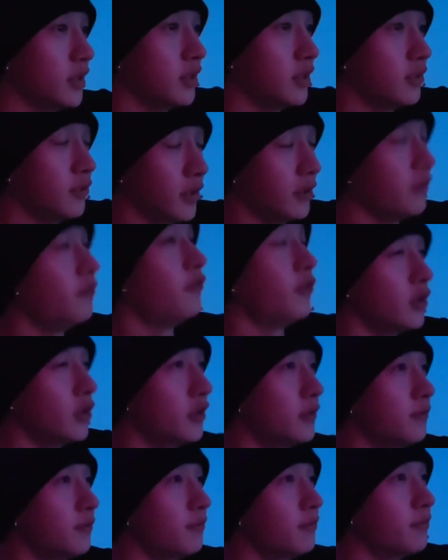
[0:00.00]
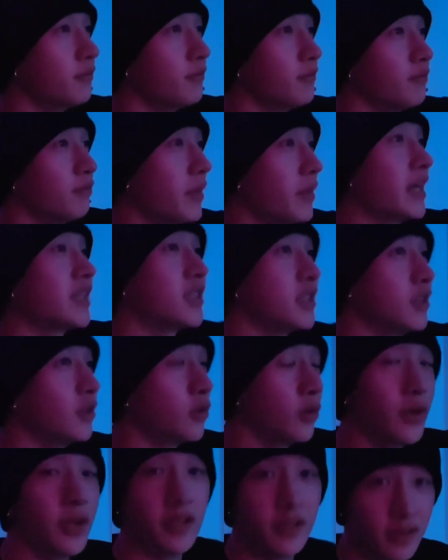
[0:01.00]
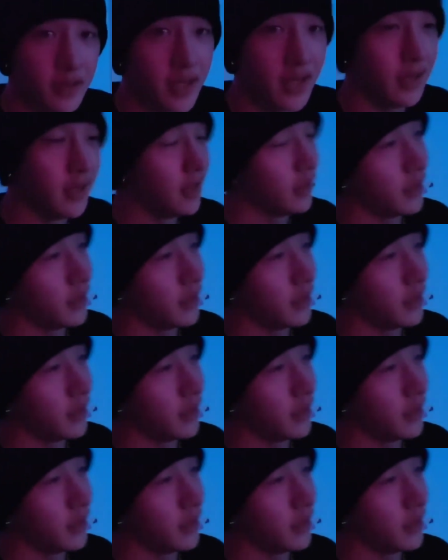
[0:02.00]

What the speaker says: we film matching according to that.